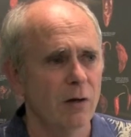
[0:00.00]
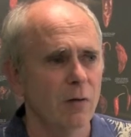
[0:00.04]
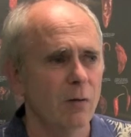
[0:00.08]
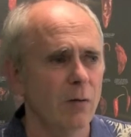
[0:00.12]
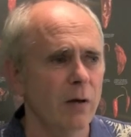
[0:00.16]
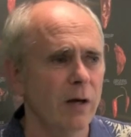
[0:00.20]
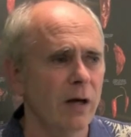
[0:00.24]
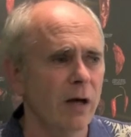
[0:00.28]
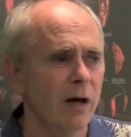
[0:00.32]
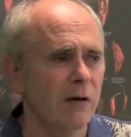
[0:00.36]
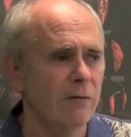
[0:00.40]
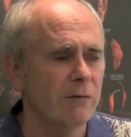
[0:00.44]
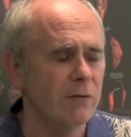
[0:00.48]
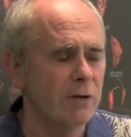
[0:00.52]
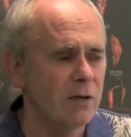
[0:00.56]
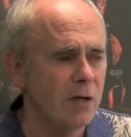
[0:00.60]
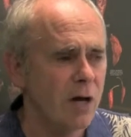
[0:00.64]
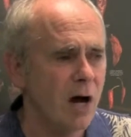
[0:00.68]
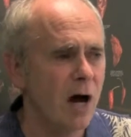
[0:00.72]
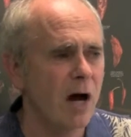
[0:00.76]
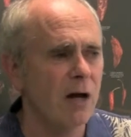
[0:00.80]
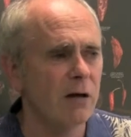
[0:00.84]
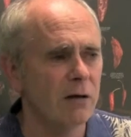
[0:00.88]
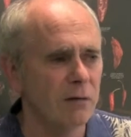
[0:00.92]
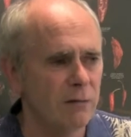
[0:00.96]
We have
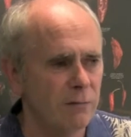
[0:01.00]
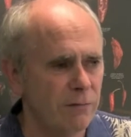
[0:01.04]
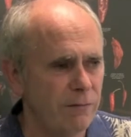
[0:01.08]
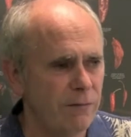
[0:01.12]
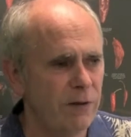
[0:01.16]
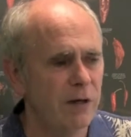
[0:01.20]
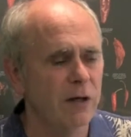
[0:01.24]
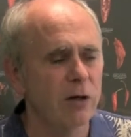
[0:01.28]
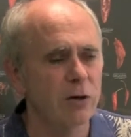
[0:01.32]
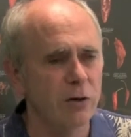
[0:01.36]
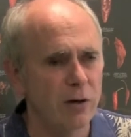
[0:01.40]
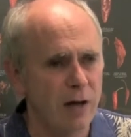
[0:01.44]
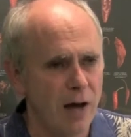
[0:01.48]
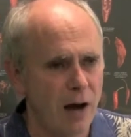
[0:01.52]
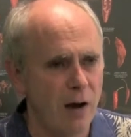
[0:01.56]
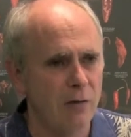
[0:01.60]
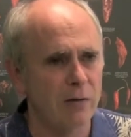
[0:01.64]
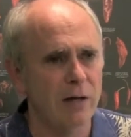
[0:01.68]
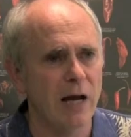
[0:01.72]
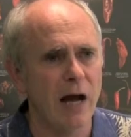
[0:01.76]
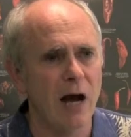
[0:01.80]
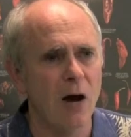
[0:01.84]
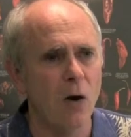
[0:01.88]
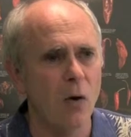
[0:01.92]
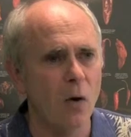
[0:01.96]
not figured
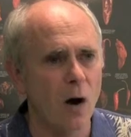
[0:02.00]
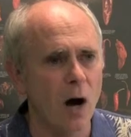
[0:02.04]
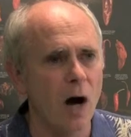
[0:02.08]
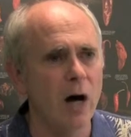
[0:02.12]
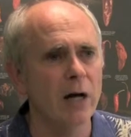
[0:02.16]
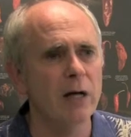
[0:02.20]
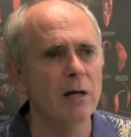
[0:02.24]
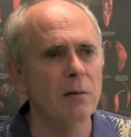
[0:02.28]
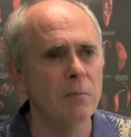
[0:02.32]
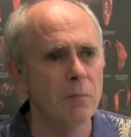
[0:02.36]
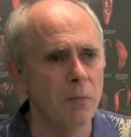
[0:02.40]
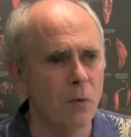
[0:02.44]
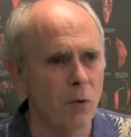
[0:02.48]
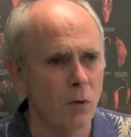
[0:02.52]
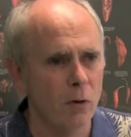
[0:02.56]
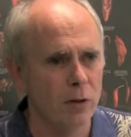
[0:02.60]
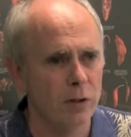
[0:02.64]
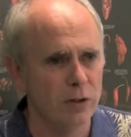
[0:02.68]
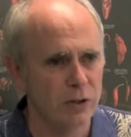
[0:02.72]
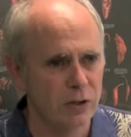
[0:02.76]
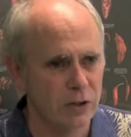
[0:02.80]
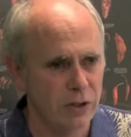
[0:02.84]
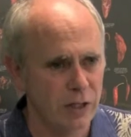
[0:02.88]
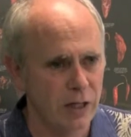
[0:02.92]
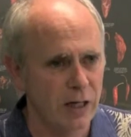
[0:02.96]
out how
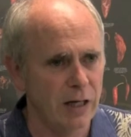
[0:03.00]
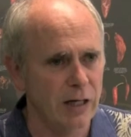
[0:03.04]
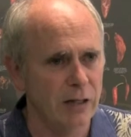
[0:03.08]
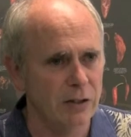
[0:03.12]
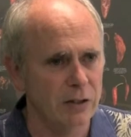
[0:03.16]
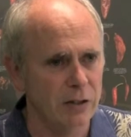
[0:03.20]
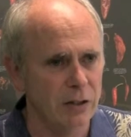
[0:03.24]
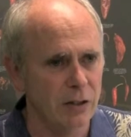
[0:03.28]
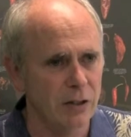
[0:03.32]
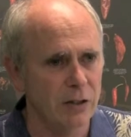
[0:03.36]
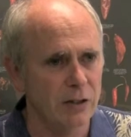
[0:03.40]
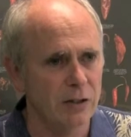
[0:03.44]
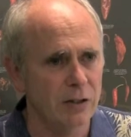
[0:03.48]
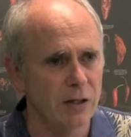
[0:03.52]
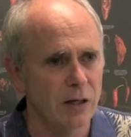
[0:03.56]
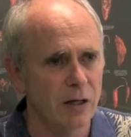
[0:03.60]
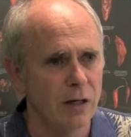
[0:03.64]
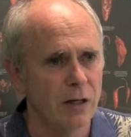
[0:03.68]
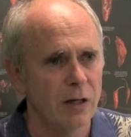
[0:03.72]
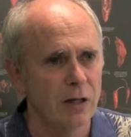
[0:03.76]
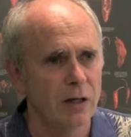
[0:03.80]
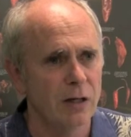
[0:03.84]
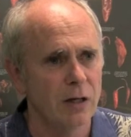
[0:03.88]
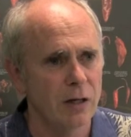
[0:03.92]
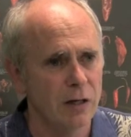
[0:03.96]
unimportant science is
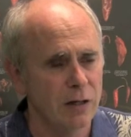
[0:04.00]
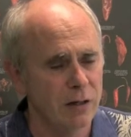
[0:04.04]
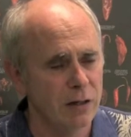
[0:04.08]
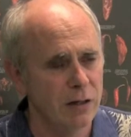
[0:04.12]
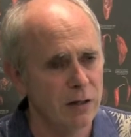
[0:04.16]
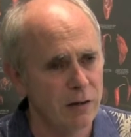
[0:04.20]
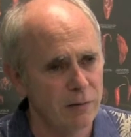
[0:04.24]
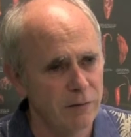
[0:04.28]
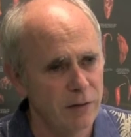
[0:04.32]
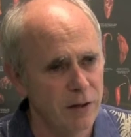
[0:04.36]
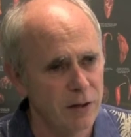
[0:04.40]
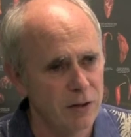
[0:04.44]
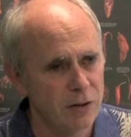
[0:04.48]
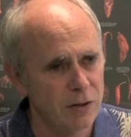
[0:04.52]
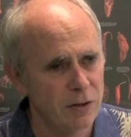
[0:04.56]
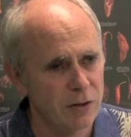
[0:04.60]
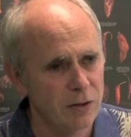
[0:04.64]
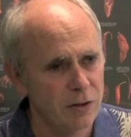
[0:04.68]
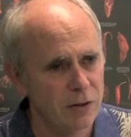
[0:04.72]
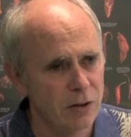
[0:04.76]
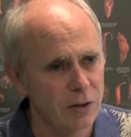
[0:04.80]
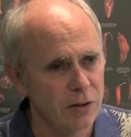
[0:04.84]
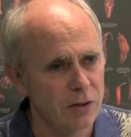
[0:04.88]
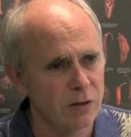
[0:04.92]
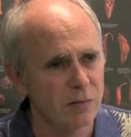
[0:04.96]
in an innovation
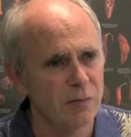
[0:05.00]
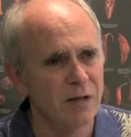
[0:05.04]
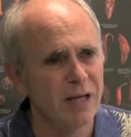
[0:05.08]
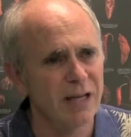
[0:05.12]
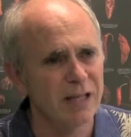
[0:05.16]
system.